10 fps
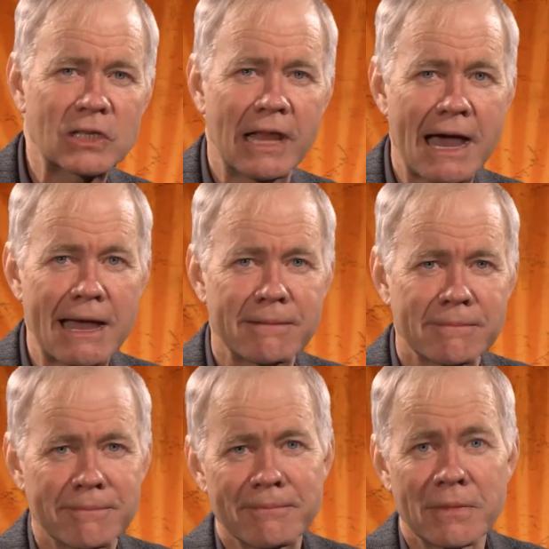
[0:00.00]
slot.
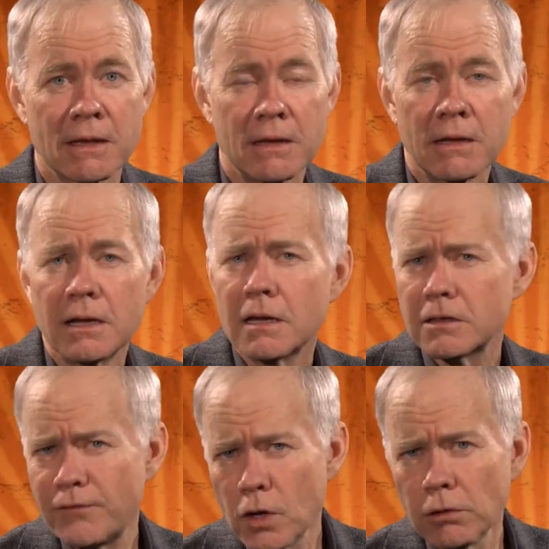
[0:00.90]

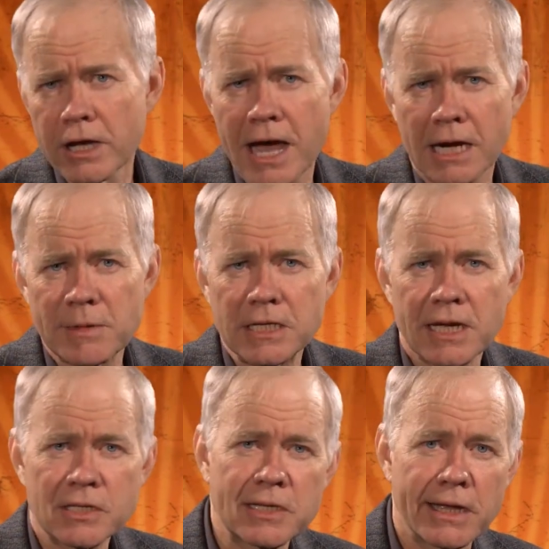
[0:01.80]
The fuel economy
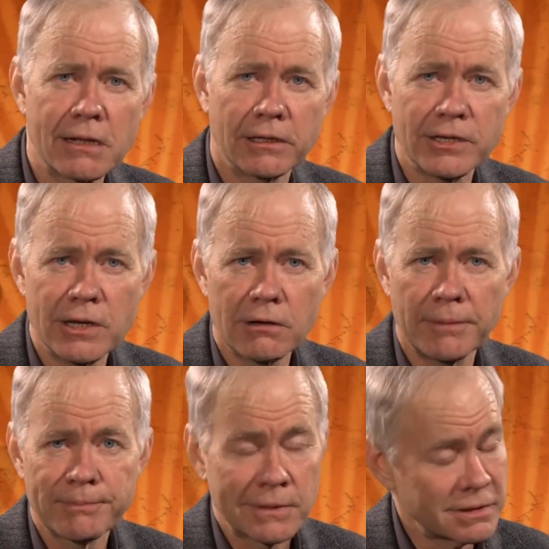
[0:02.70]
test cycle in Europe